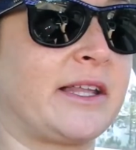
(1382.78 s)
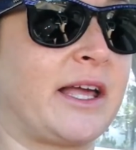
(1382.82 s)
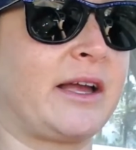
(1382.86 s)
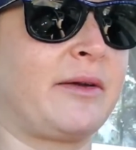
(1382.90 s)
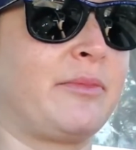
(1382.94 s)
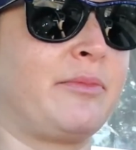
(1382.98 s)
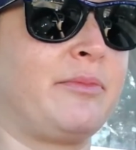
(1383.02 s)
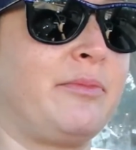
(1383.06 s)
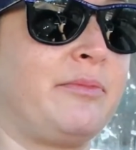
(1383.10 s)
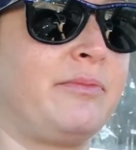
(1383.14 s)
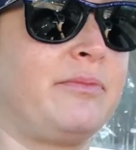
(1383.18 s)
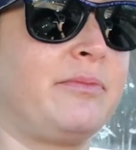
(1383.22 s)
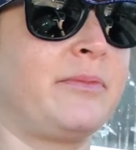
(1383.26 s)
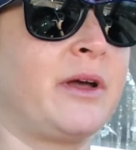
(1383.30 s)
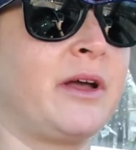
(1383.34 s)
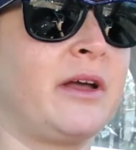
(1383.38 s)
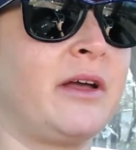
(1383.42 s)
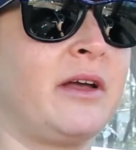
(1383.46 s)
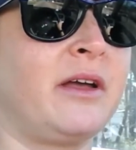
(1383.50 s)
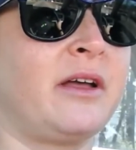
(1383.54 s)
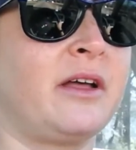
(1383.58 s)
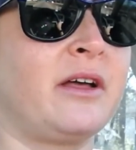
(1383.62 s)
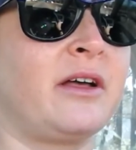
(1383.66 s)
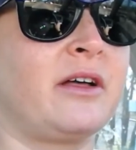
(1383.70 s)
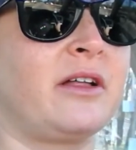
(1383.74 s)
like
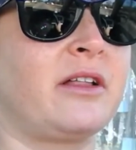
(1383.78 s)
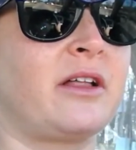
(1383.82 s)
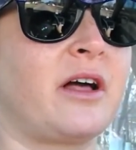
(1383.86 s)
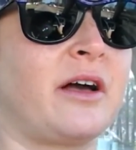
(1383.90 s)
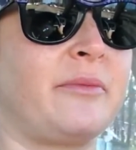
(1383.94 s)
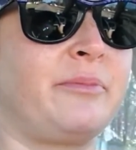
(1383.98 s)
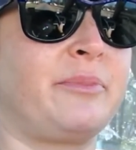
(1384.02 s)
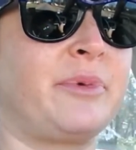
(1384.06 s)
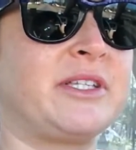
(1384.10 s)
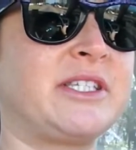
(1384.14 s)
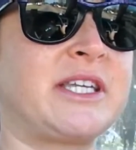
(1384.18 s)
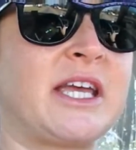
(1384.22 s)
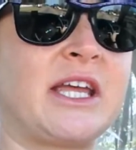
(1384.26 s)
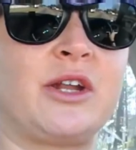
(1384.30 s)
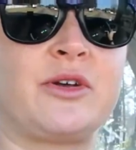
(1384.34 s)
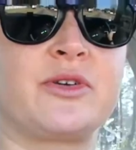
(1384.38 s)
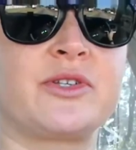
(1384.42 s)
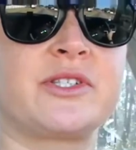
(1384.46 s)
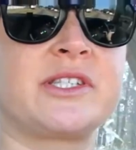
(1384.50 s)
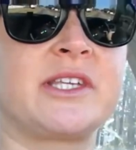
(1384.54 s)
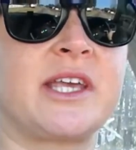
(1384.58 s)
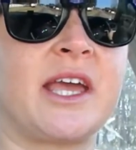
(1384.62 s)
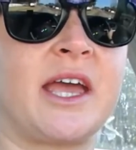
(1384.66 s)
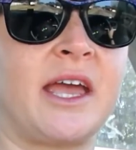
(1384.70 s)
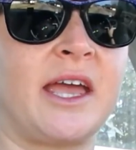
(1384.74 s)
potato
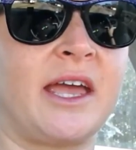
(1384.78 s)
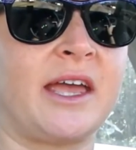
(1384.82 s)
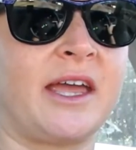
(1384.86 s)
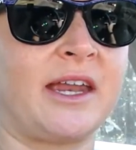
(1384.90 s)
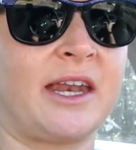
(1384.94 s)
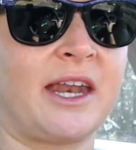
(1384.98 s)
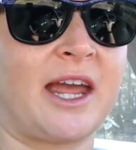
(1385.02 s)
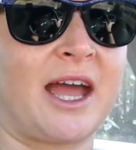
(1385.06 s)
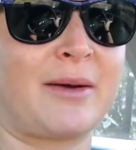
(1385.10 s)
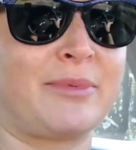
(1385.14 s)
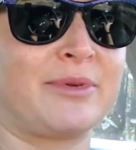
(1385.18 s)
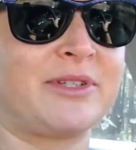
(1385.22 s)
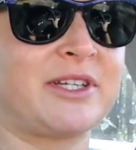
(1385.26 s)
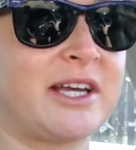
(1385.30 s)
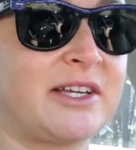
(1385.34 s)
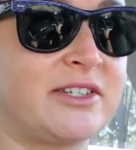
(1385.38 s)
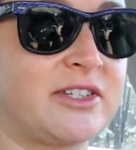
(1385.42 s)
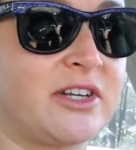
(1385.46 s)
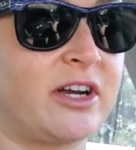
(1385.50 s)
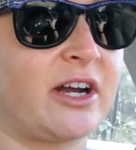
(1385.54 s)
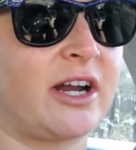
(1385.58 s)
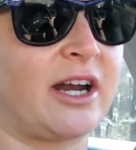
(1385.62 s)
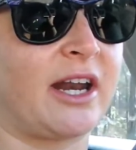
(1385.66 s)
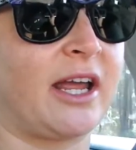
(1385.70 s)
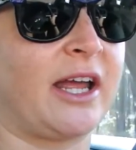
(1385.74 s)
skin
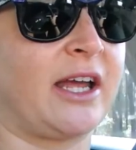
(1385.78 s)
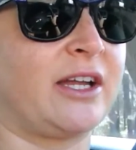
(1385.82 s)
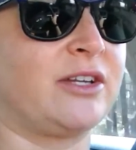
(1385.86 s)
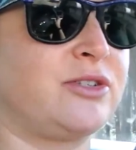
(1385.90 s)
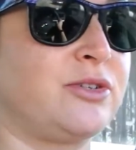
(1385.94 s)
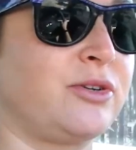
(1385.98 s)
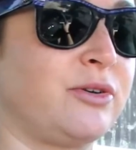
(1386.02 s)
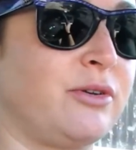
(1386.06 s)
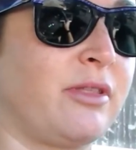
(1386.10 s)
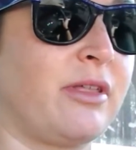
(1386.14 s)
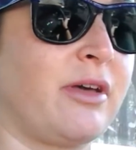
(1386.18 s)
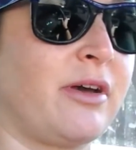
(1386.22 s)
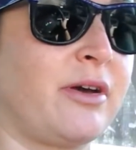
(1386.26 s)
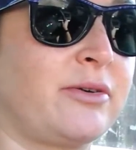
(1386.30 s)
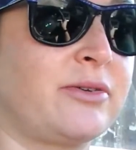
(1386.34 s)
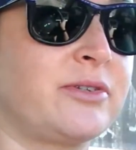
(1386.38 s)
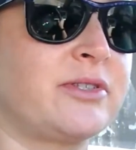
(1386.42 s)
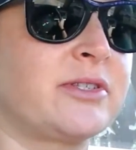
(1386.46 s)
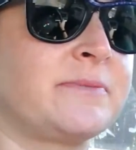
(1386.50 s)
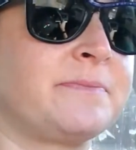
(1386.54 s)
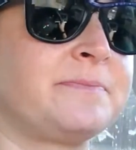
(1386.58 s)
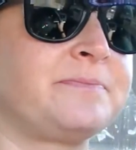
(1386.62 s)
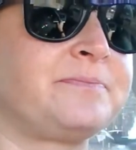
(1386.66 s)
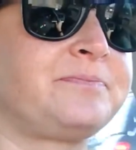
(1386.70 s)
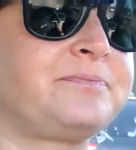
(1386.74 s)
appetizer, and I had 2 of
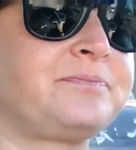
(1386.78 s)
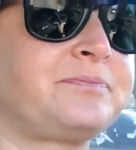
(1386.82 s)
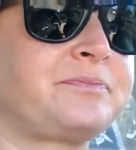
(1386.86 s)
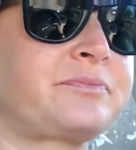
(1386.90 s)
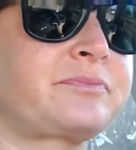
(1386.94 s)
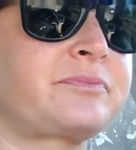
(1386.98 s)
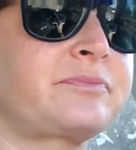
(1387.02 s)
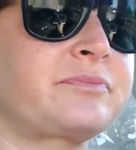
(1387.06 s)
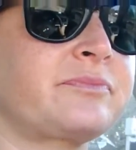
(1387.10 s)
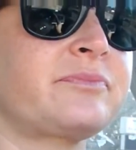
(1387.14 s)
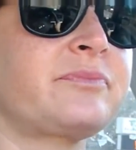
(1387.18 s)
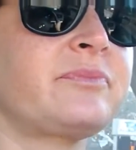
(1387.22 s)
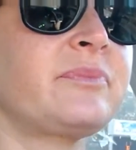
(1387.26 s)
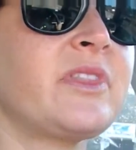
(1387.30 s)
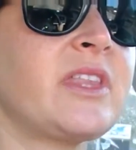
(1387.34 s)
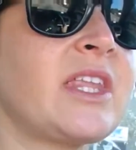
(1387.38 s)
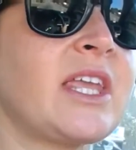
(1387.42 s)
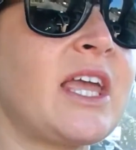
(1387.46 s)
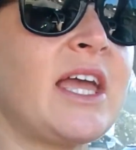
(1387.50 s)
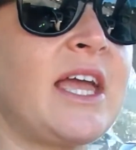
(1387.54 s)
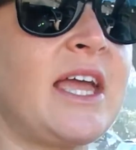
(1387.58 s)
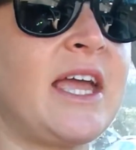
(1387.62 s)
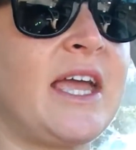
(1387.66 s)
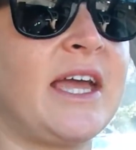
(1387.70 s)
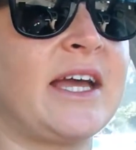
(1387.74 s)
those.
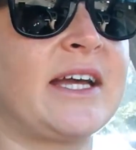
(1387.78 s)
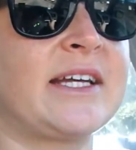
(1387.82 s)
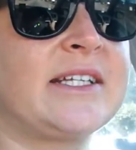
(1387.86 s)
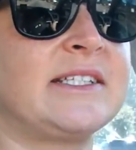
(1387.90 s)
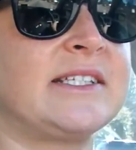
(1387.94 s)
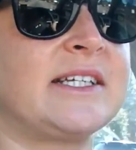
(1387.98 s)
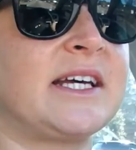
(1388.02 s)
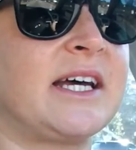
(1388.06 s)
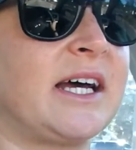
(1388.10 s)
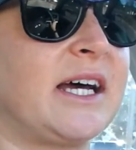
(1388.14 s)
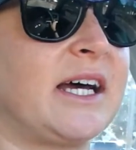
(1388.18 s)
And